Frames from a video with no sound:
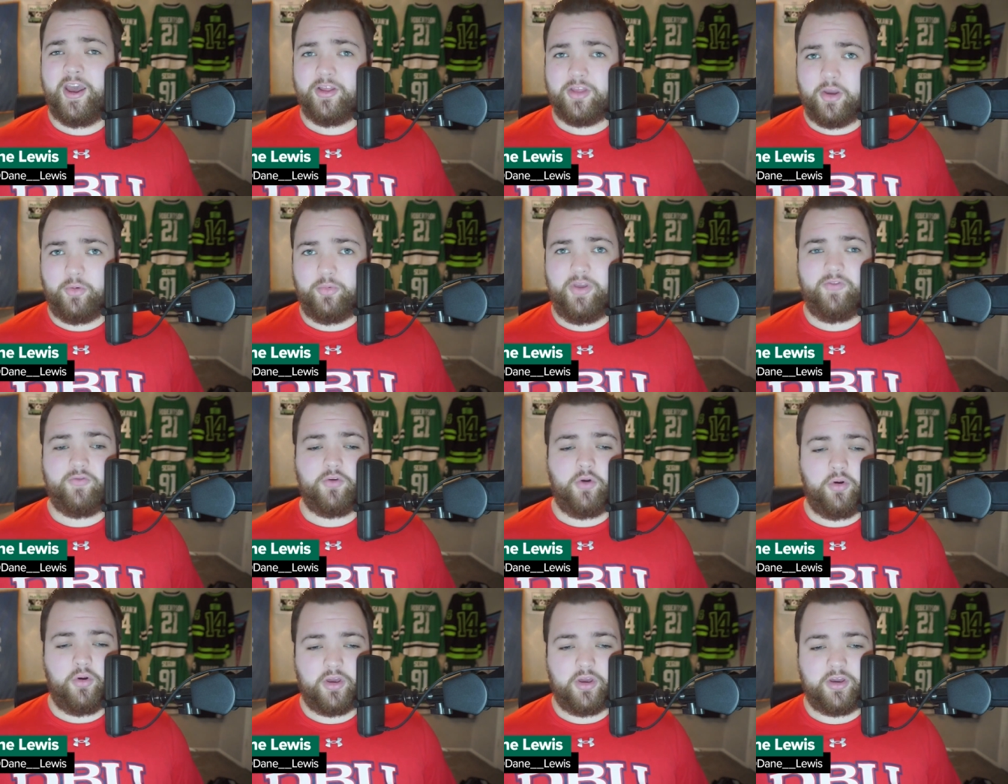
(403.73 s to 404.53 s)
that we've
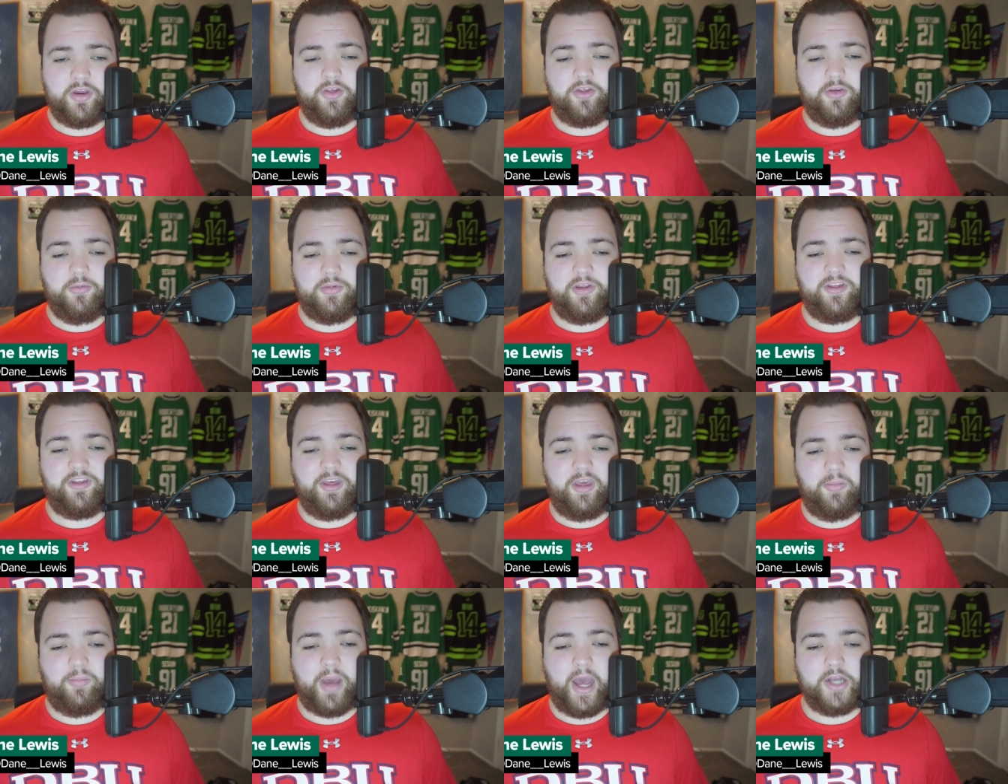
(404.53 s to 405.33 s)
grown accustomed to
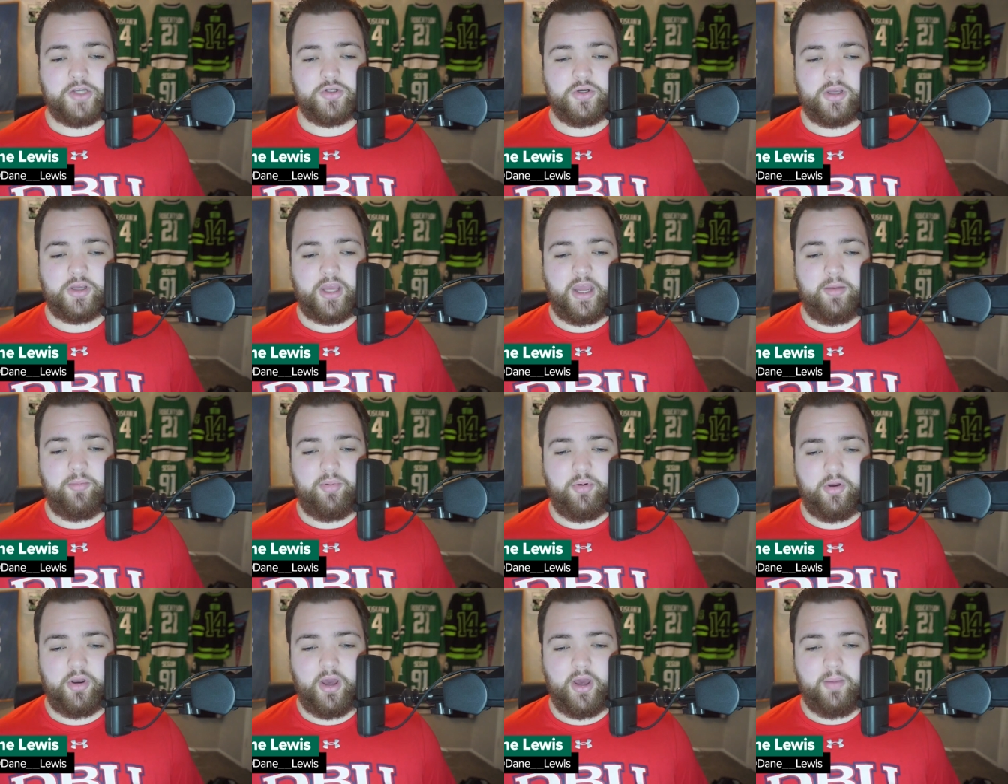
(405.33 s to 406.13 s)
seeing Patrick Kane
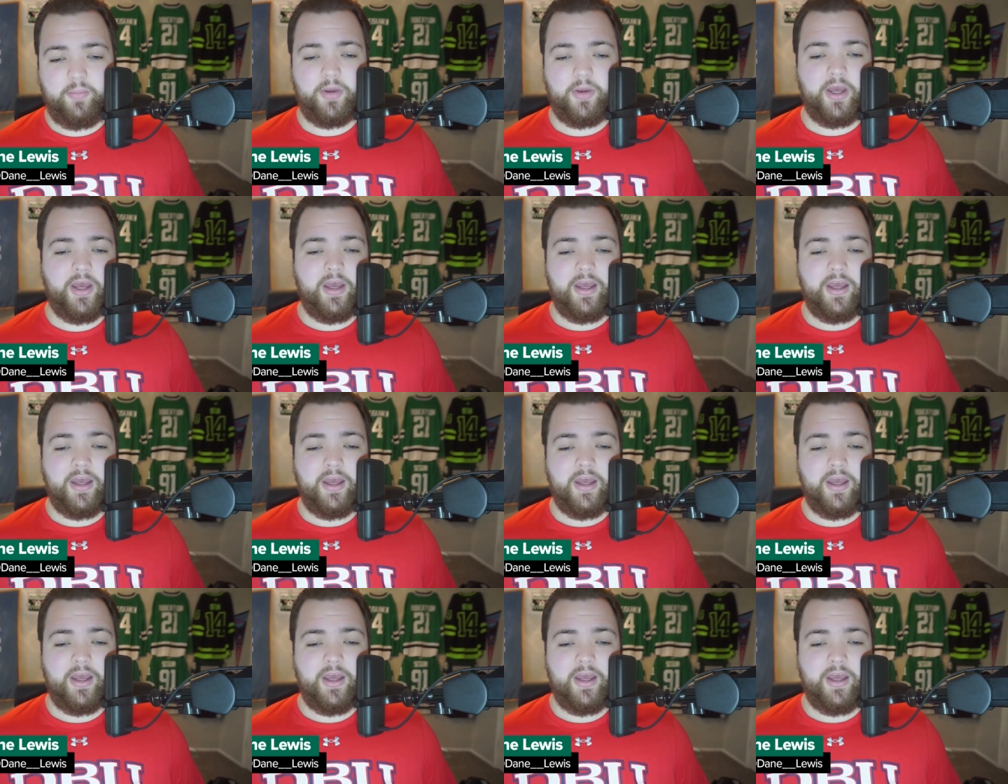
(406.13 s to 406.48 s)
put up